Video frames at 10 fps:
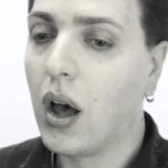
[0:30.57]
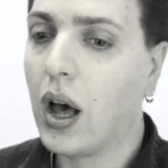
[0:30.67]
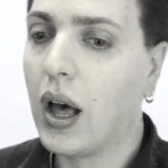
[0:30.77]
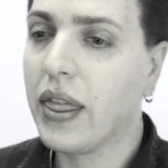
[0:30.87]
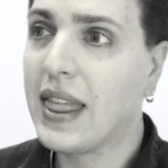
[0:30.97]

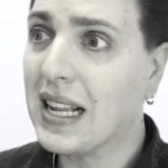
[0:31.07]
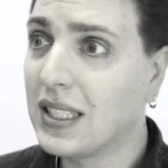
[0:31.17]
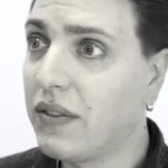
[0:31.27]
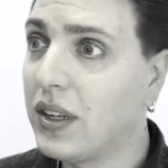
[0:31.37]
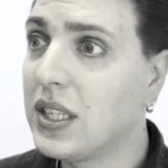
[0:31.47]
That
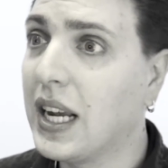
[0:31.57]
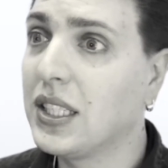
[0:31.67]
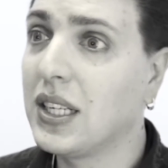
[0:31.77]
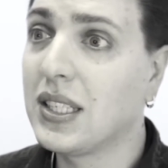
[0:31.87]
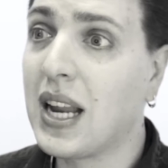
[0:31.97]

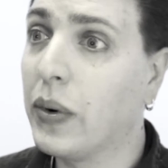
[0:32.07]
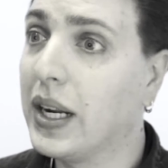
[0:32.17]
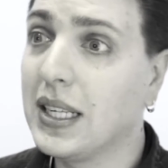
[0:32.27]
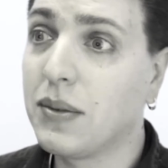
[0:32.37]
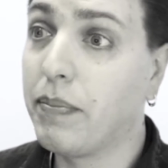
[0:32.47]
civilization is
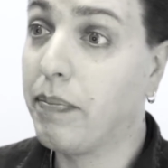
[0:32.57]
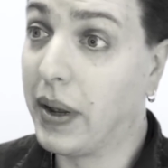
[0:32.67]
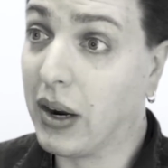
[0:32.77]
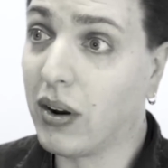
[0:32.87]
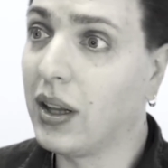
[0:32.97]
nowadays
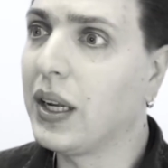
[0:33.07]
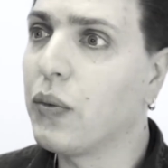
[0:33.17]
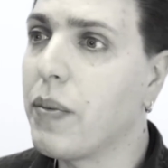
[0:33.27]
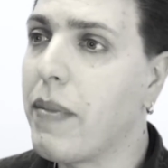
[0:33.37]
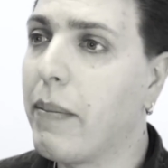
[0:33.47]
barely
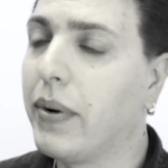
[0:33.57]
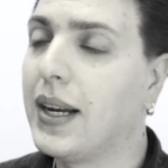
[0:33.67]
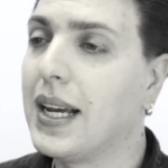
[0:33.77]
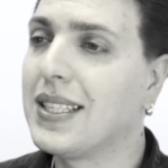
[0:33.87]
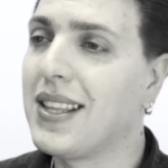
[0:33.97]

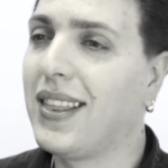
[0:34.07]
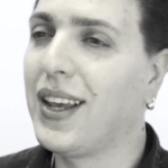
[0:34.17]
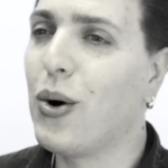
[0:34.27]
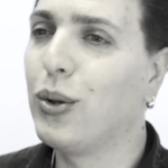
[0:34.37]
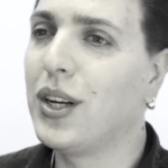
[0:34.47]
remembered as
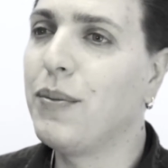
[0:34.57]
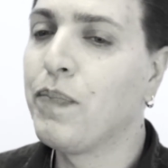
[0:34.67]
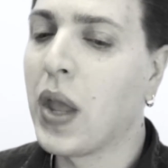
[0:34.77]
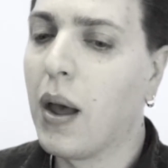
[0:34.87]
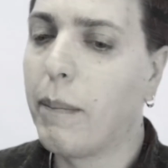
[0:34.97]
the
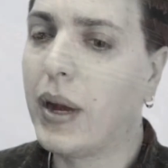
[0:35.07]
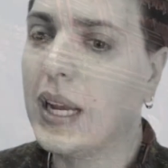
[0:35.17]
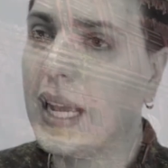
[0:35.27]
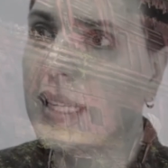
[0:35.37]
Olden, but